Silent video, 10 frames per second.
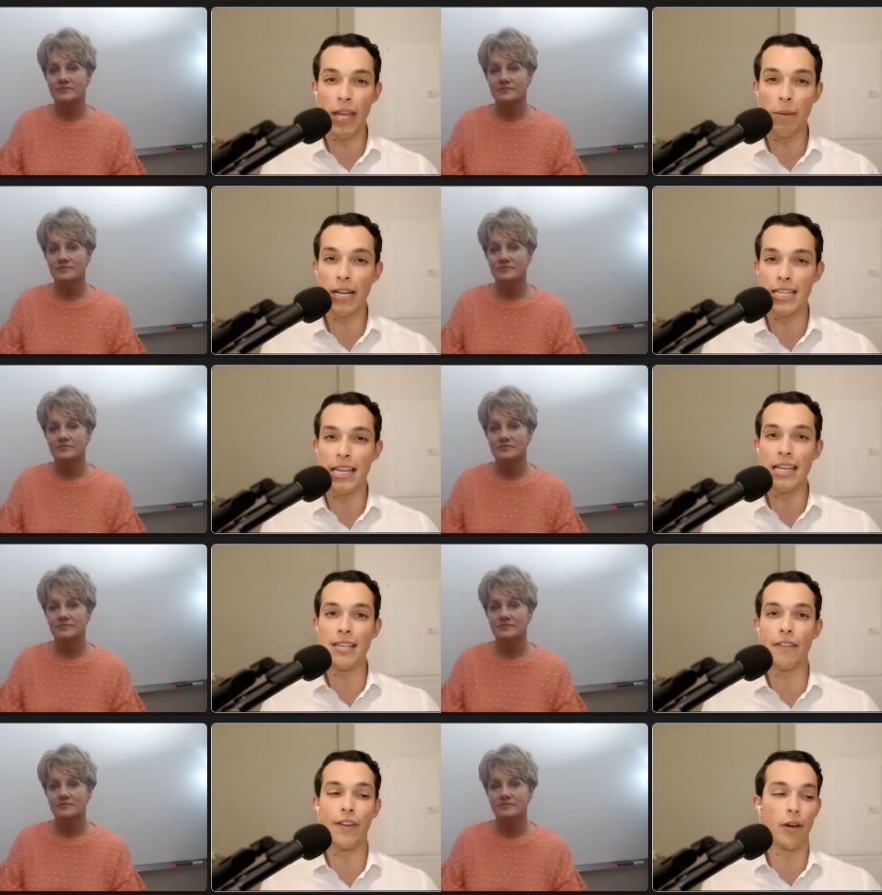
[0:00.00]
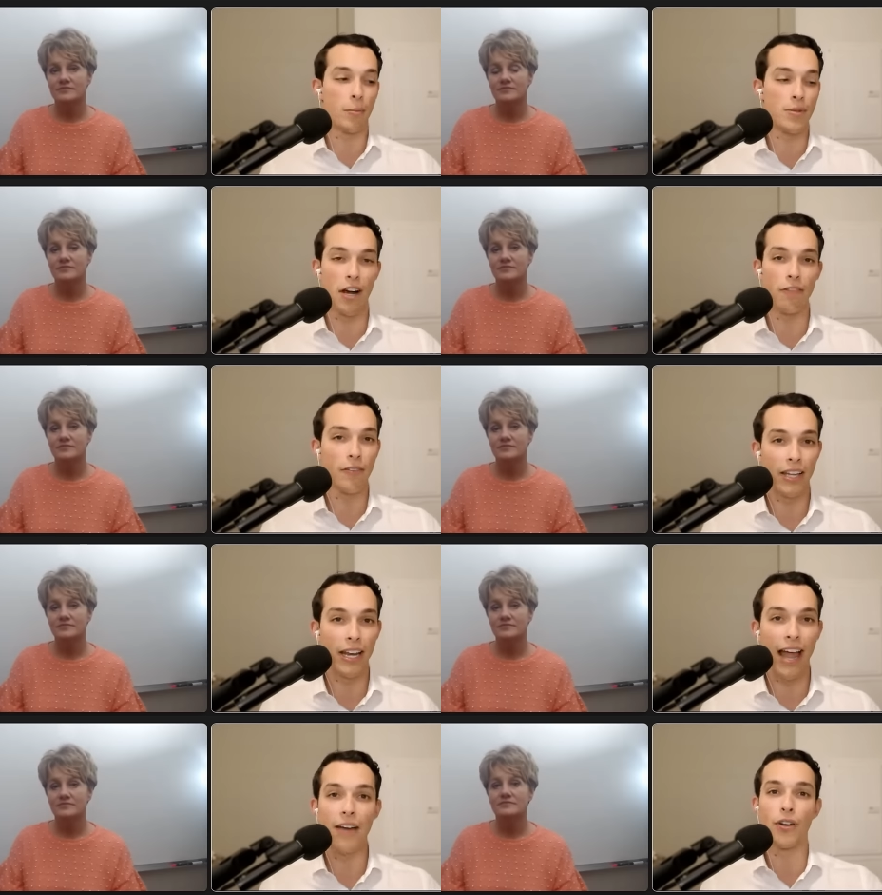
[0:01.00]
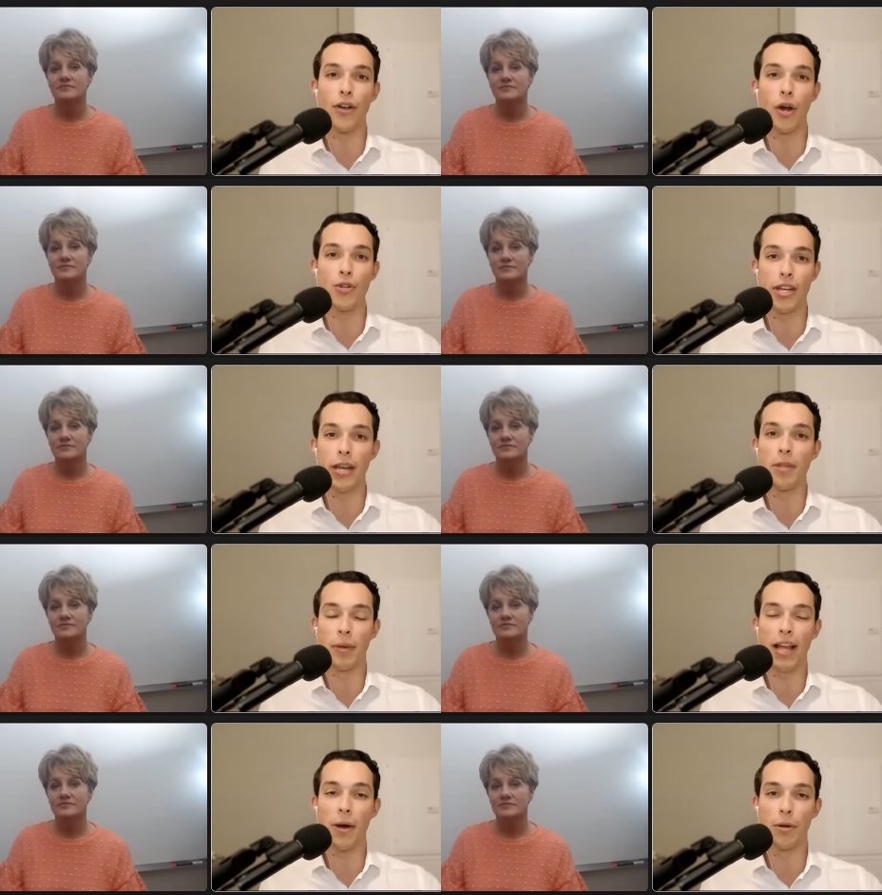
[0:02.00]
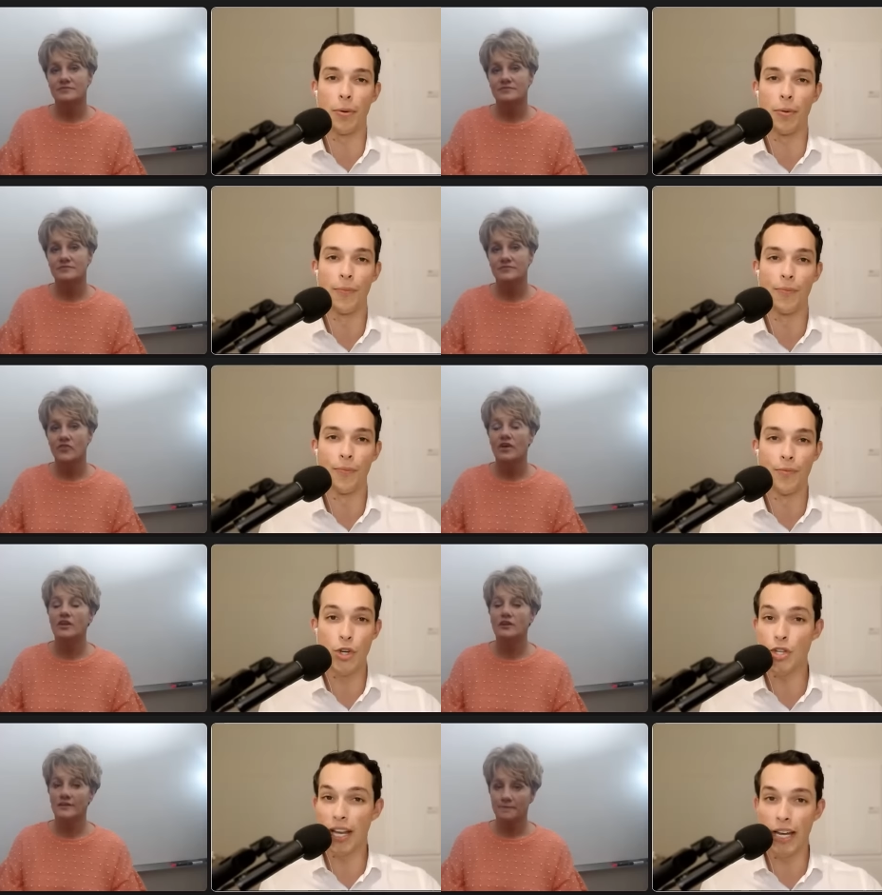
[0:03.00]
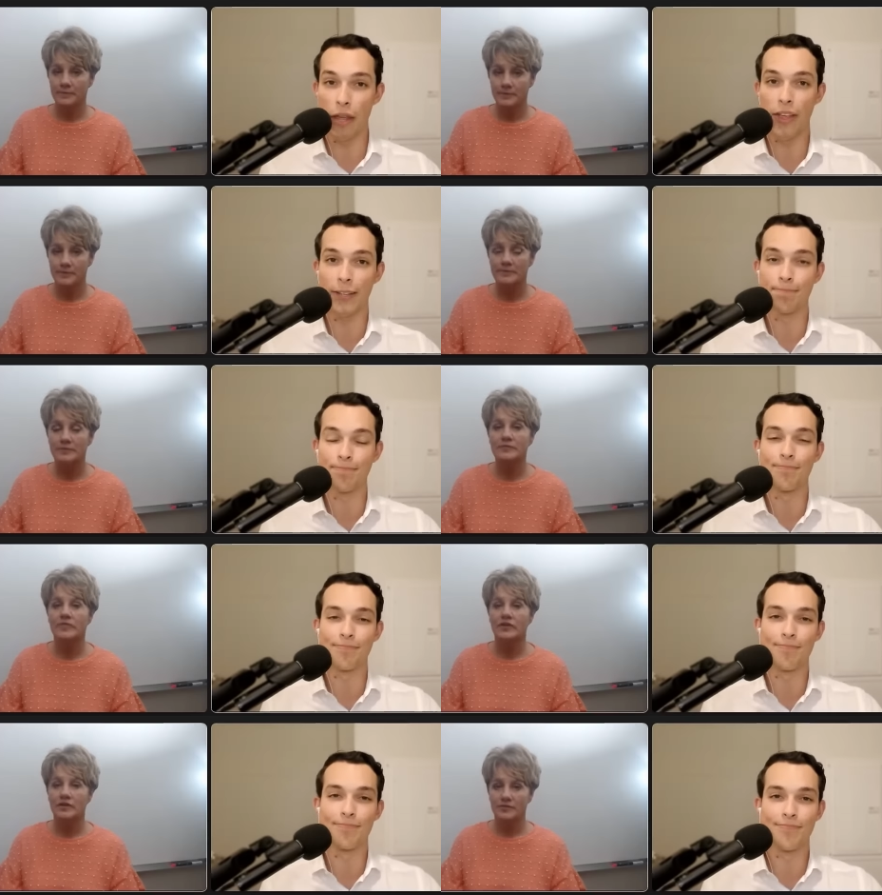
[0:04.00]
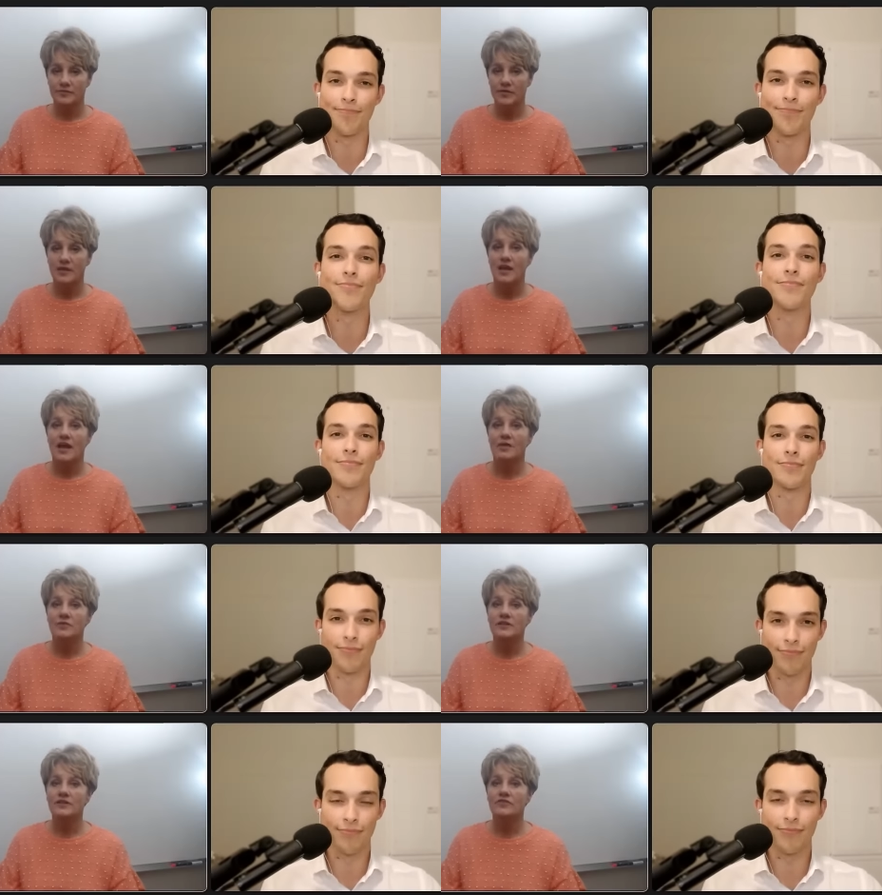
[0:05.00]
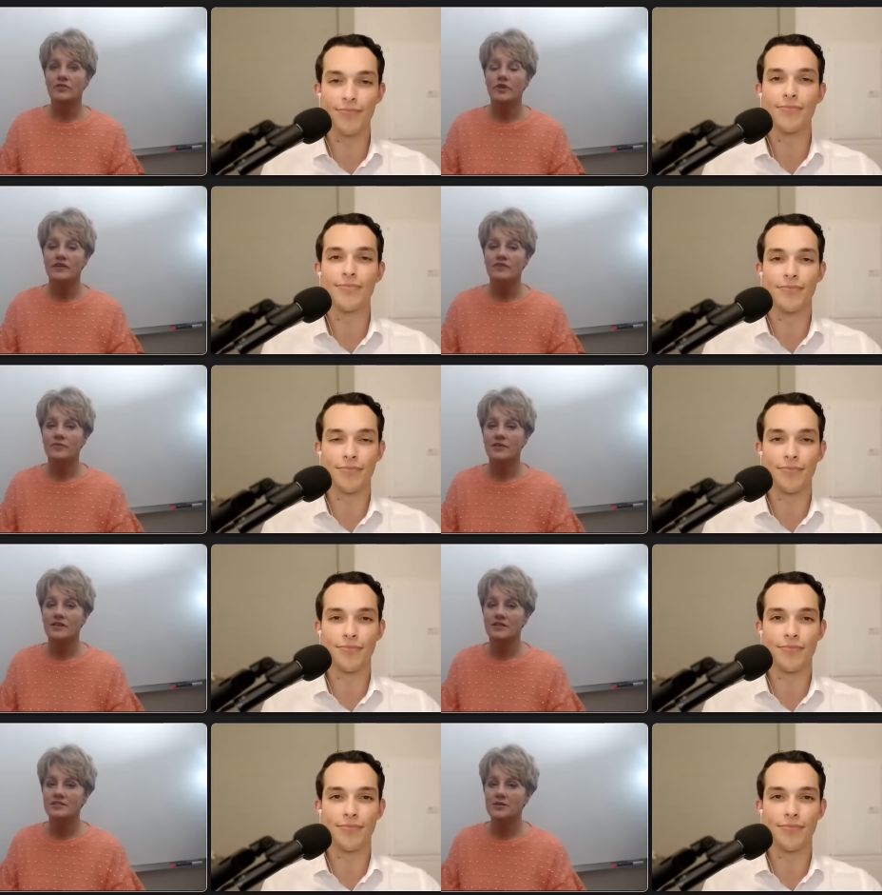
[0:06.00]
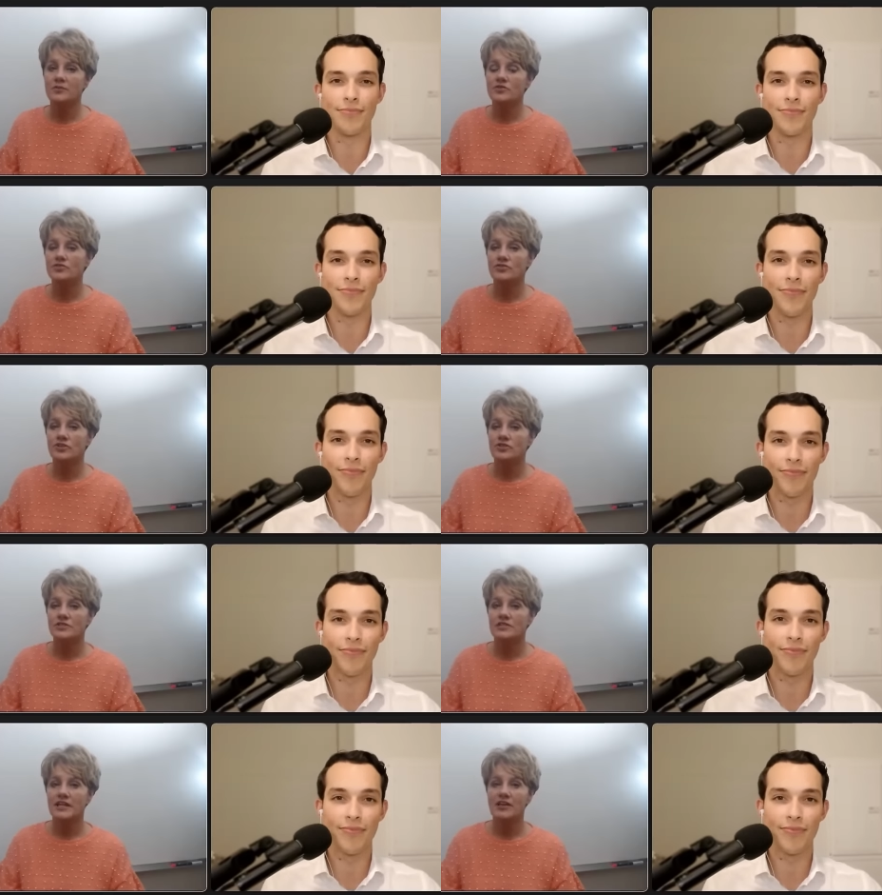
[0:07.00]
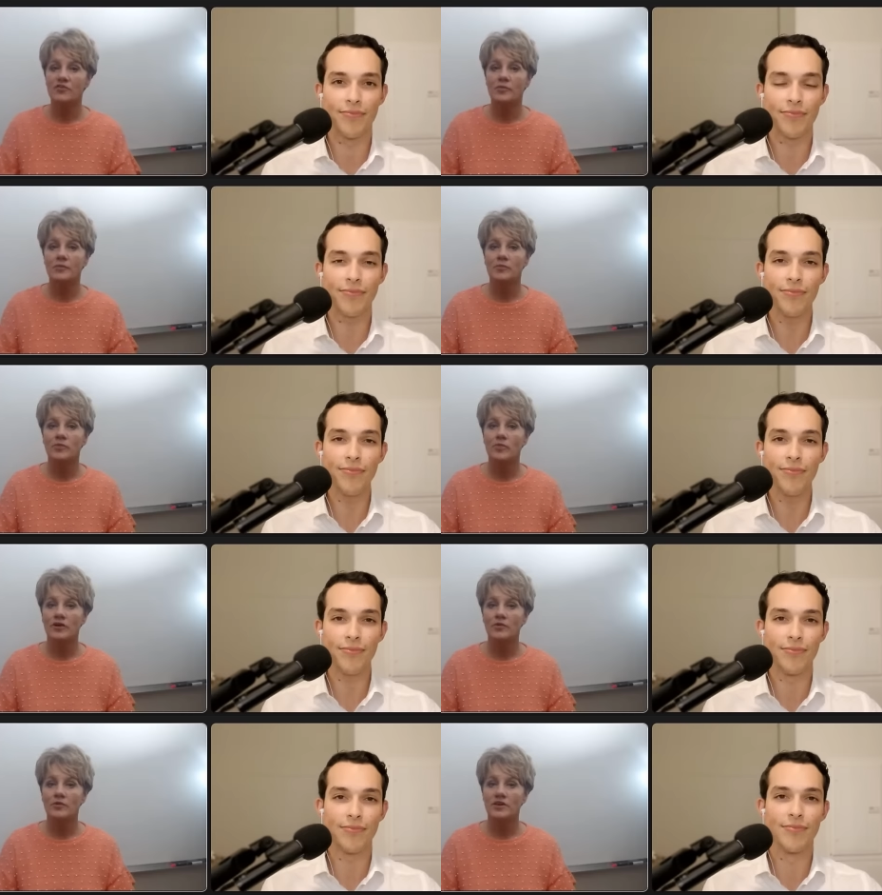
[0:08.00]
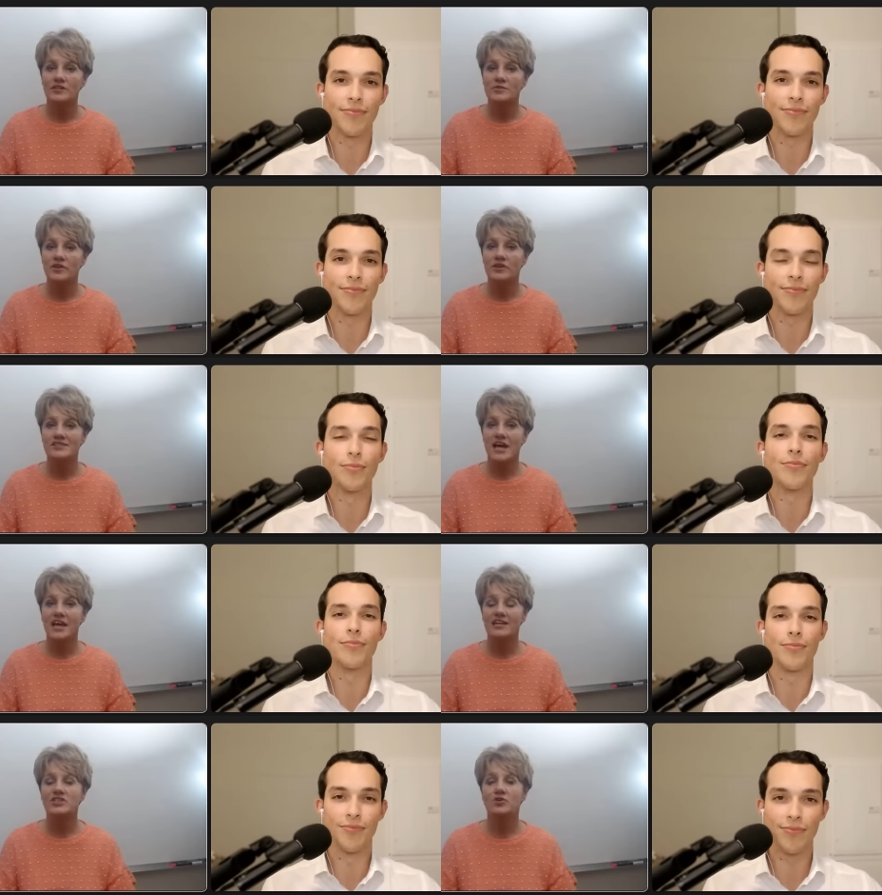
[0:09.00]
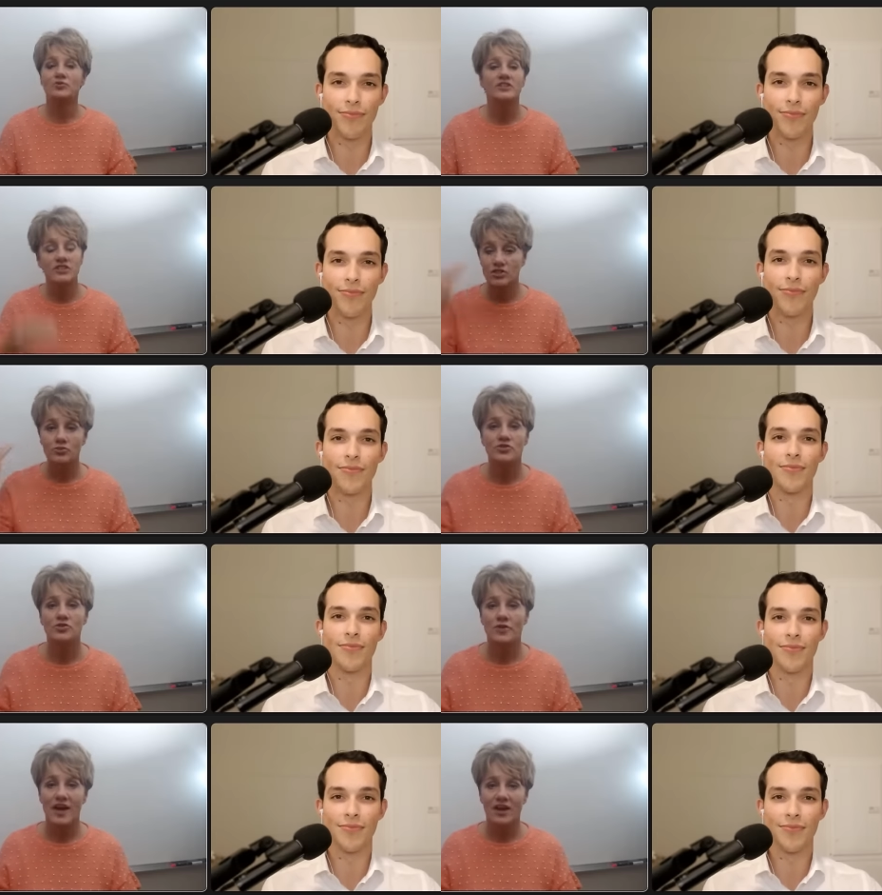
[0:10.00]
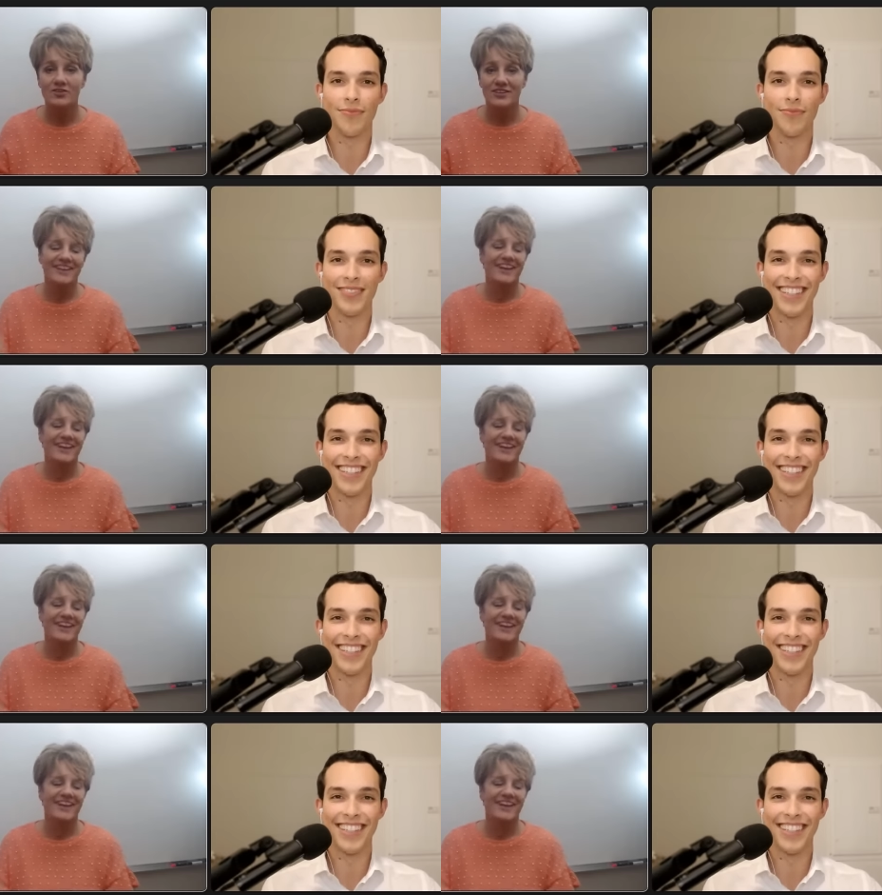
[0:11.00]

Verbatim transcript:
Speaker 1: me, but it's easy to fail themselves if they didn't have a coach to keep them accountable, right. just like anything. Right.
Speaker 2: I believe you gave me some instructions. I can't remember what it was because I had totally tuned you out.